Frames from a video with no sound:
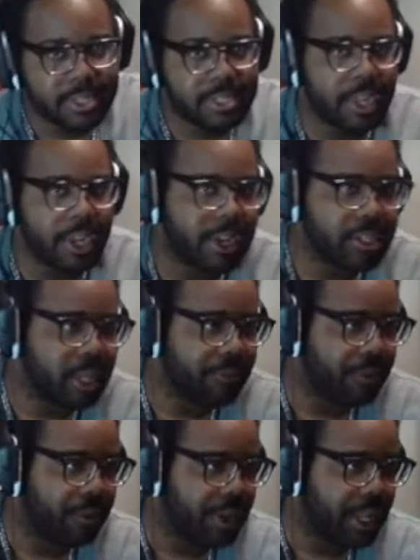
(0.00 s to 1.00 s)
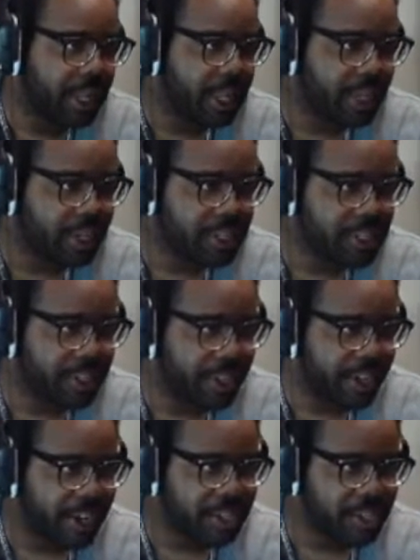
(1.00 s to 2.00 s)
So yeah, next level, Gusty
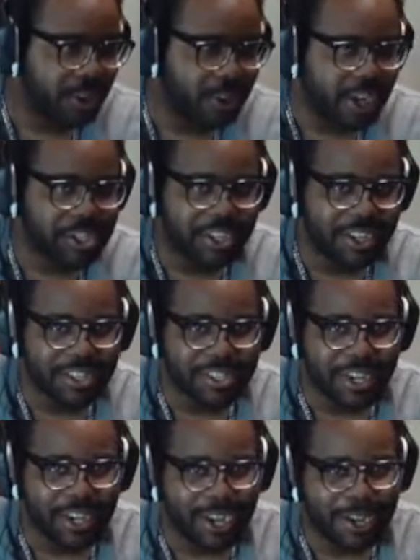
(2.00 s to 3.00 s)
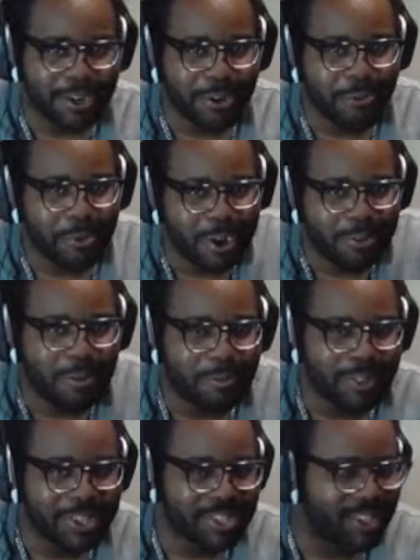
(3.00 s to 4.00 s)
Glade. So there actually is a hot new wrong
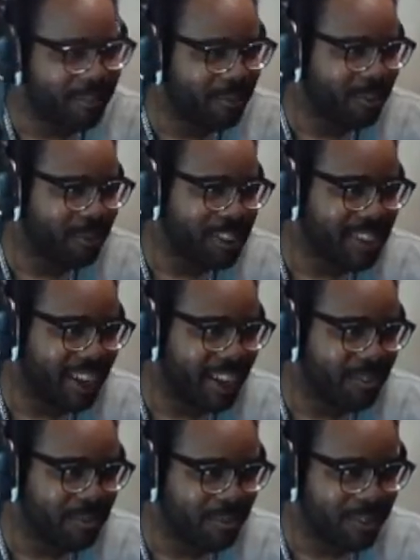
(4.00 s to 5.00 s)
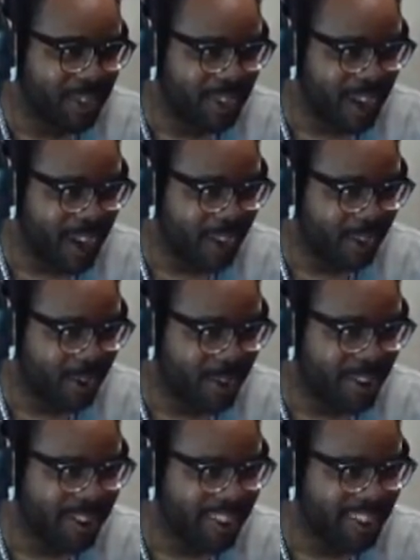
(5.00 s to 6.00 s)
warp in this level, which I have not
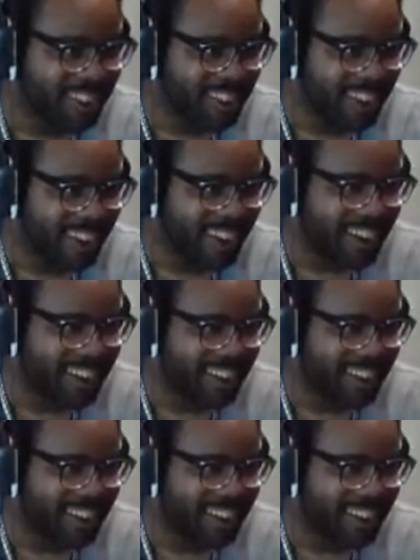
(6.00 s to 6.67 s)
learned yet.